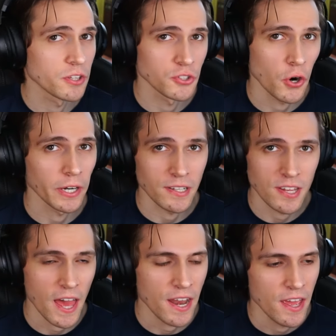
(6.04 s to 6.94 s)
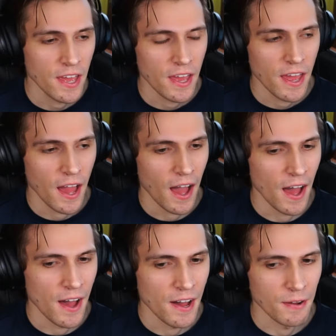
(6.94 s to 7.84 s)
to the target's head.
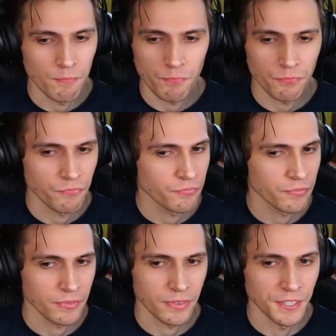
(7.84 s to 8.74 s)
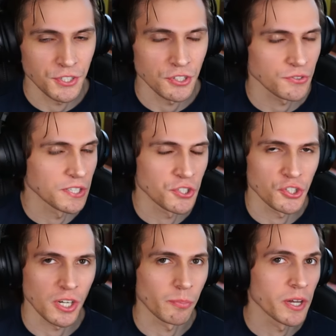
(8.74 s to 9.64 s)
Let's
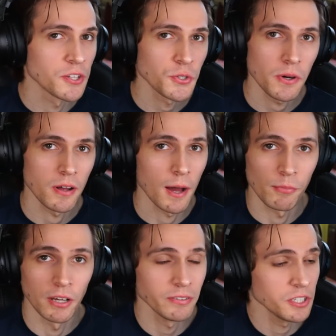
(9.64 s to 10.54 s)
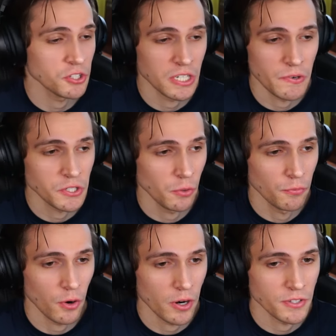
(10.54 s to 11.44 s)
just jump right into it. I'm loving this series
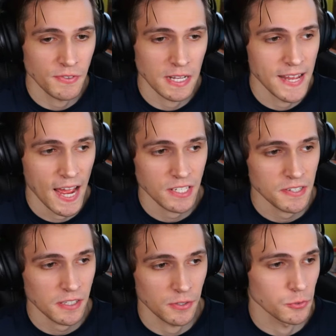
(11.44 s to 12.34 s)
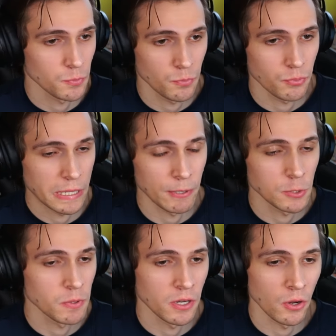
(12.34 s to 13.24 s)
so far. It's fantastic. There's pretty
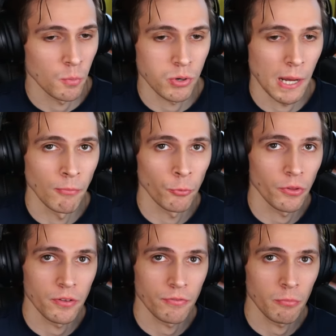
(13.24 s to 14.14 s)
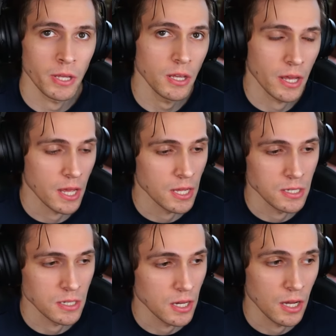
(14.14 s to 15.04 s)
much been no problems with it for me,
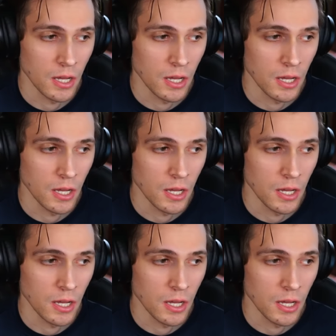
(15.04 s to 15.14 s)
and